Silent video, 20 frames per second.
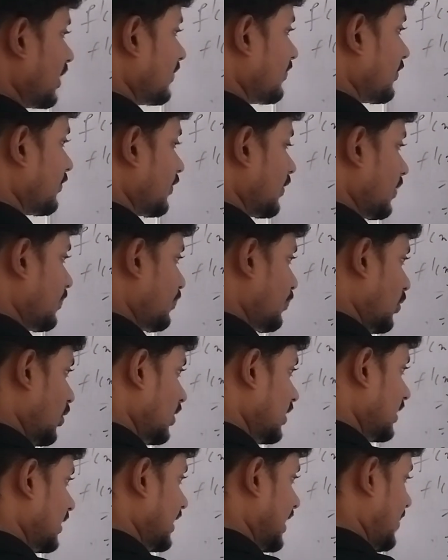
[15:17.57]
you will put
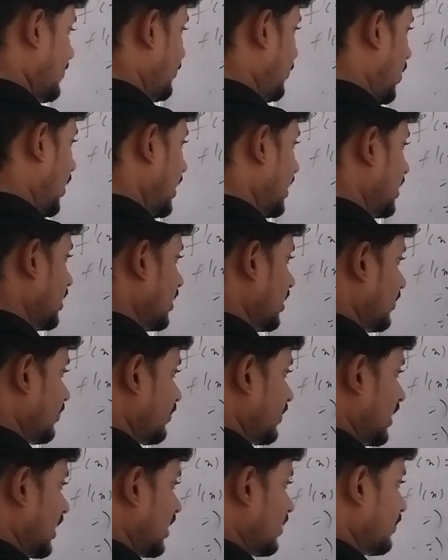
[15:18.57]
a point
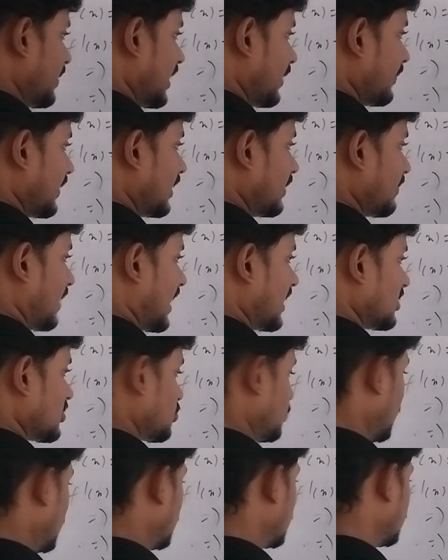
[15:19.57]
in between
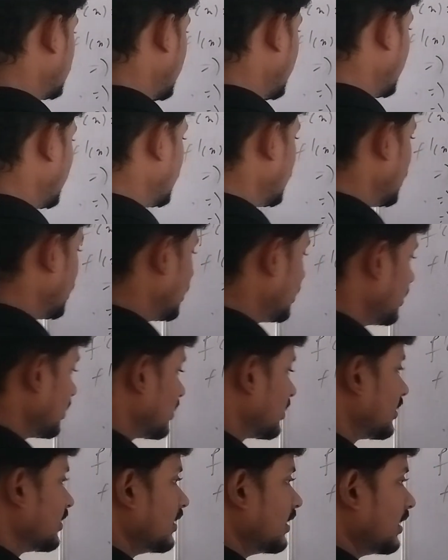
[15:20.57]
-1 to 3 here,